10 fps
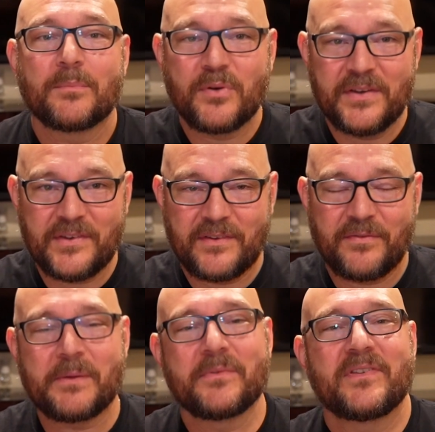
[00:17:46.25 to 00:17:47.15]
presence
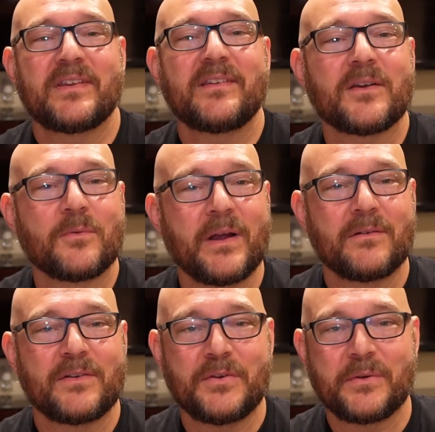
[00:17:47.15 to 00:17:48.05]
frequencies
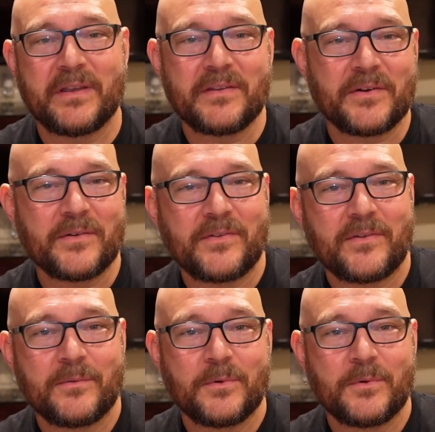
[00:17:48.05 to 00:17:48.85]
around 2 kHz,